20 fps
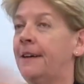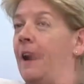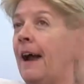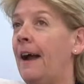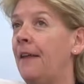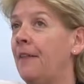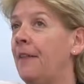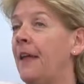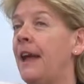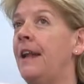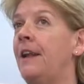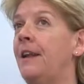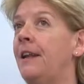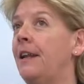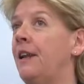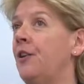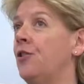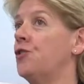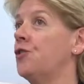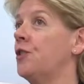and then
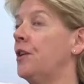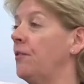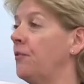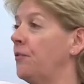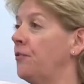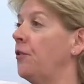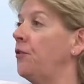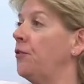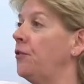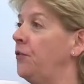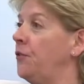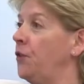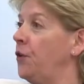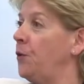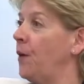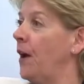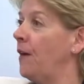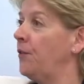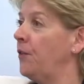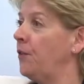literally in front of you,
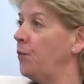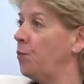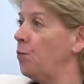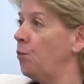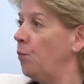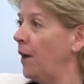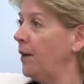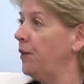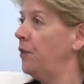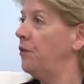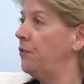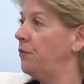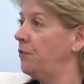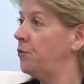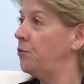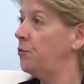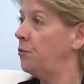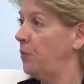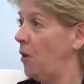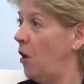you have this
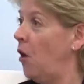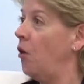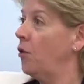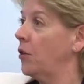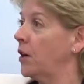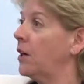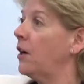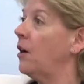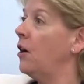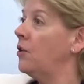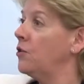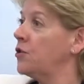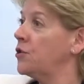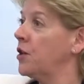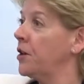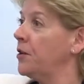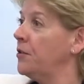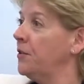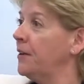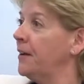wonderful hot glass
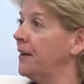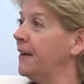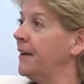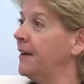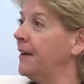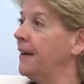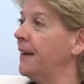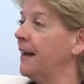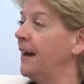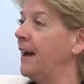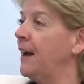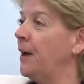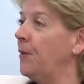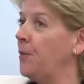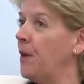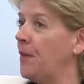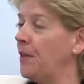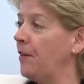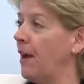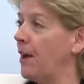show where they're